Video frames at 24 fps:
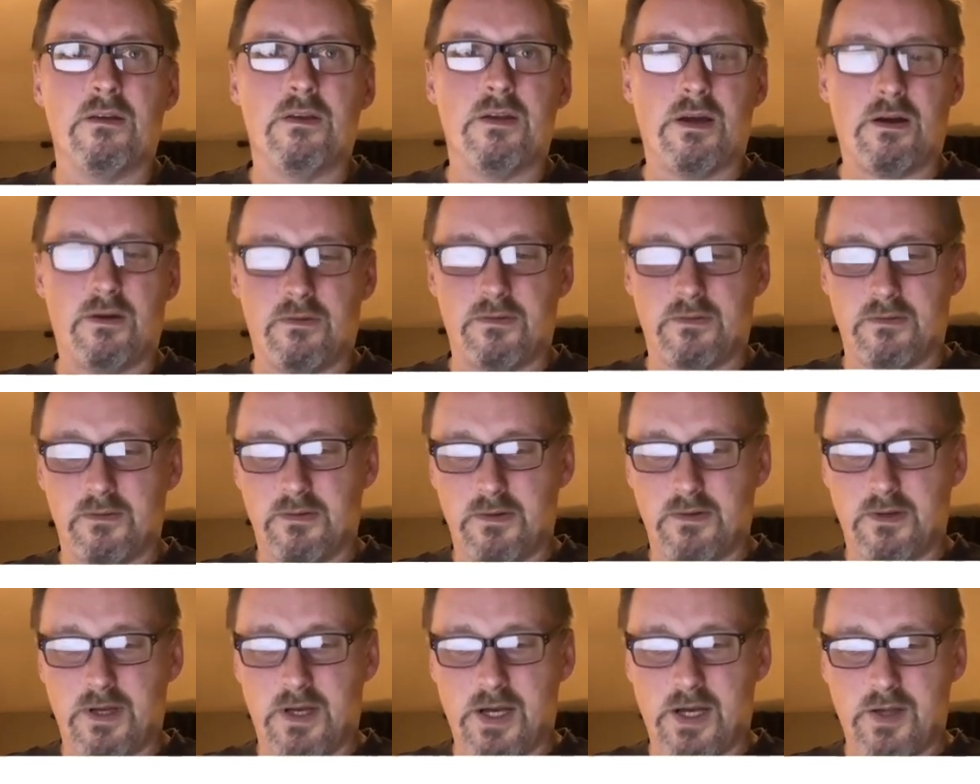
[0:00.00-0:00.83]
Now,
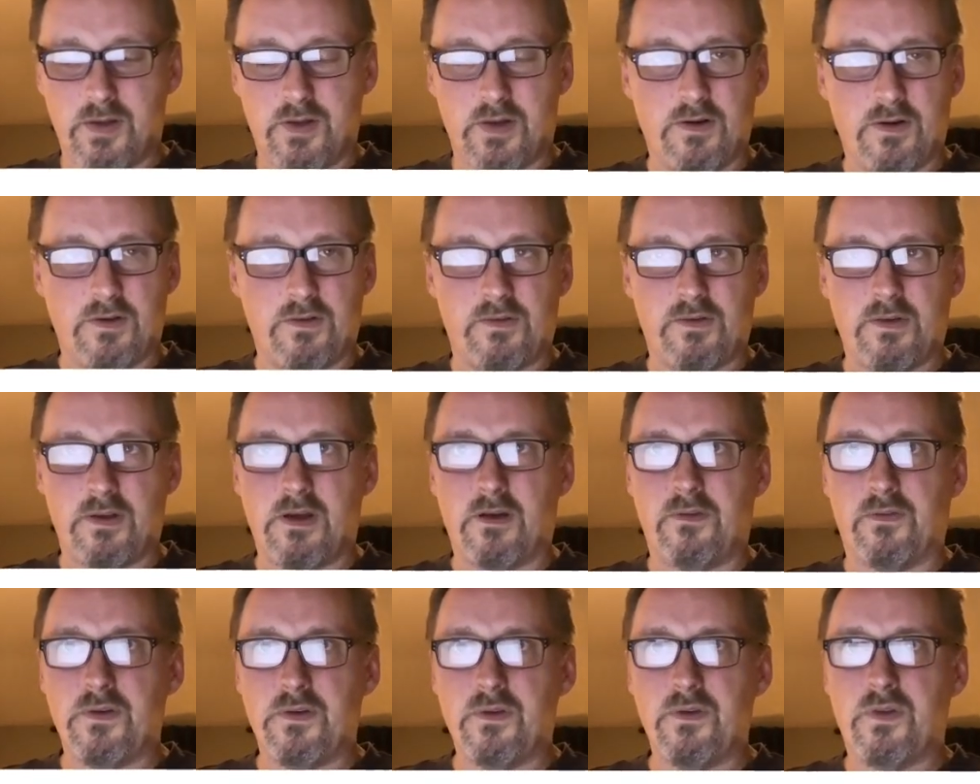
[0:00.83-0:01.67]
there's
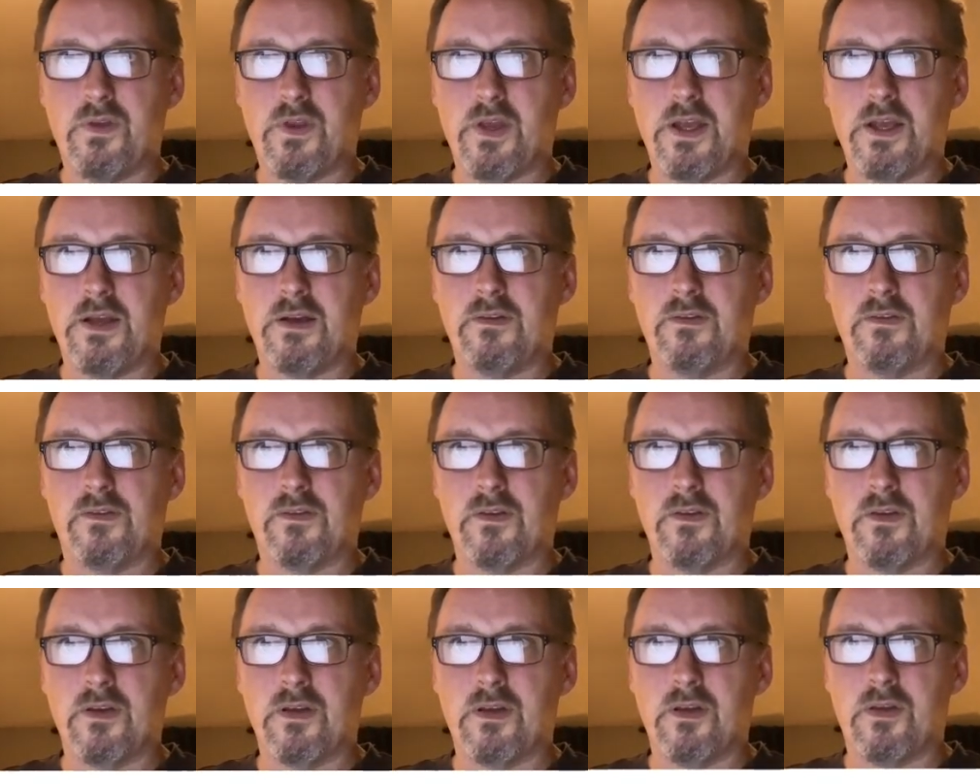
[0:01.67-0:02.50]
a few
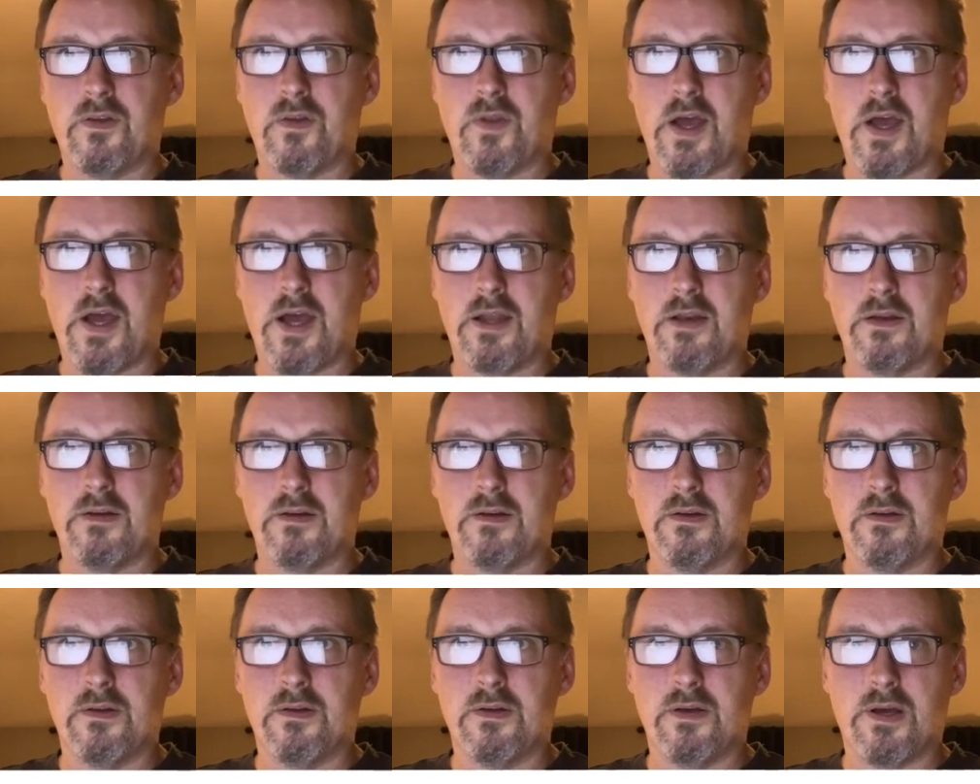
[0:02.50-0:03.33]
things that
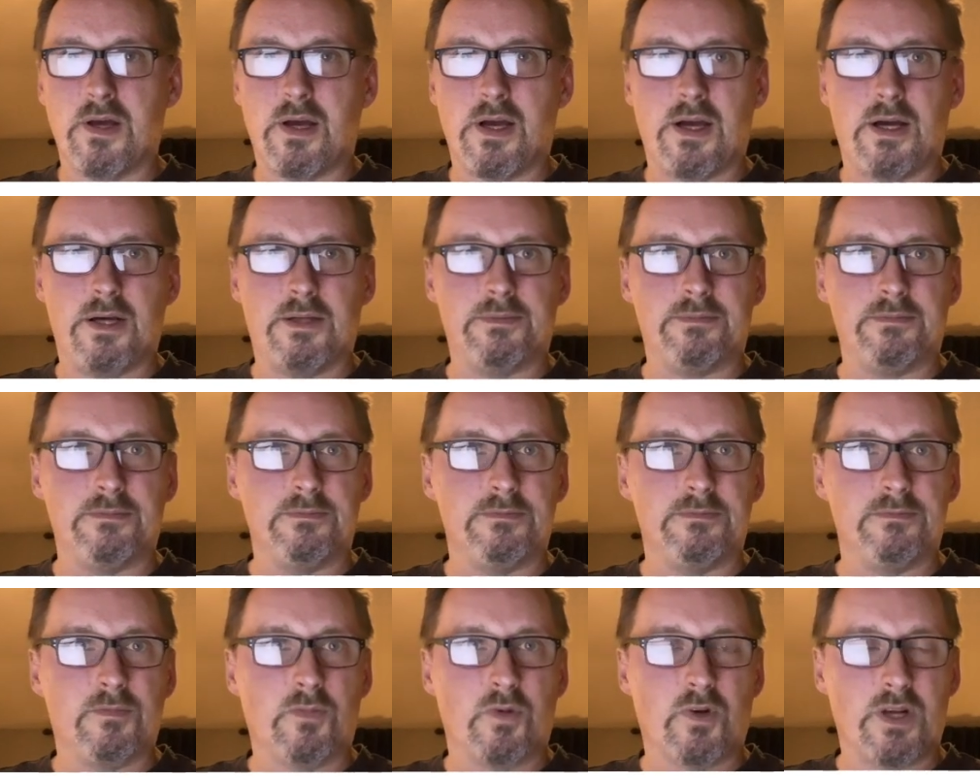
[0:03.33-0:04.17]

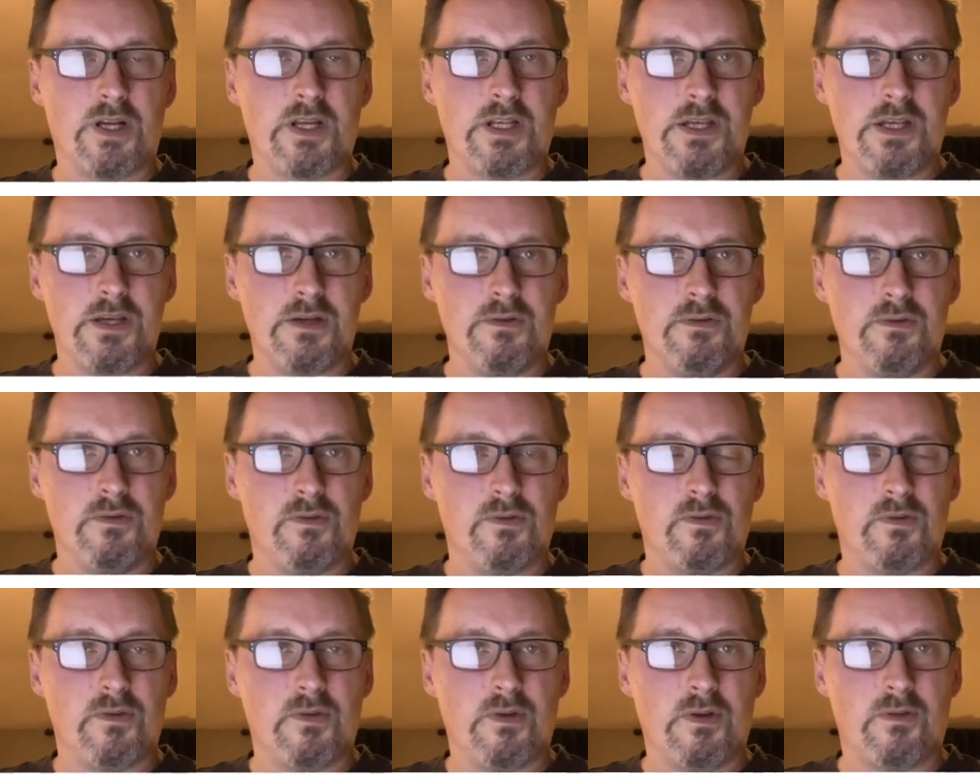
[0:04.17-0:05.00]
we're going to
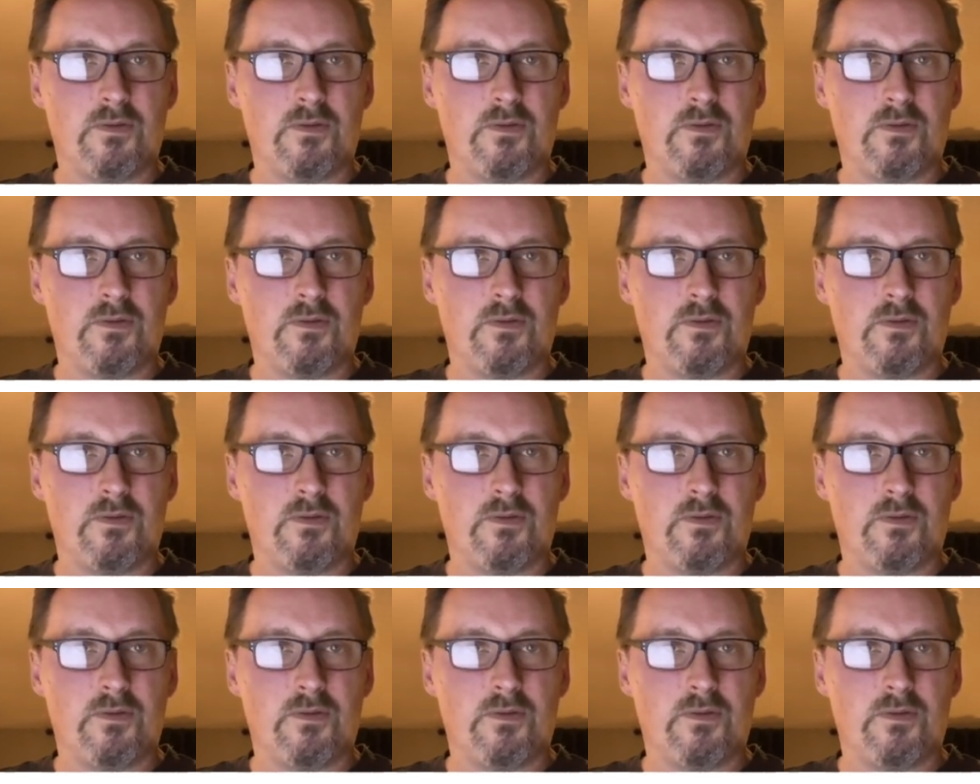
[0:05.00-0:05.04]
use.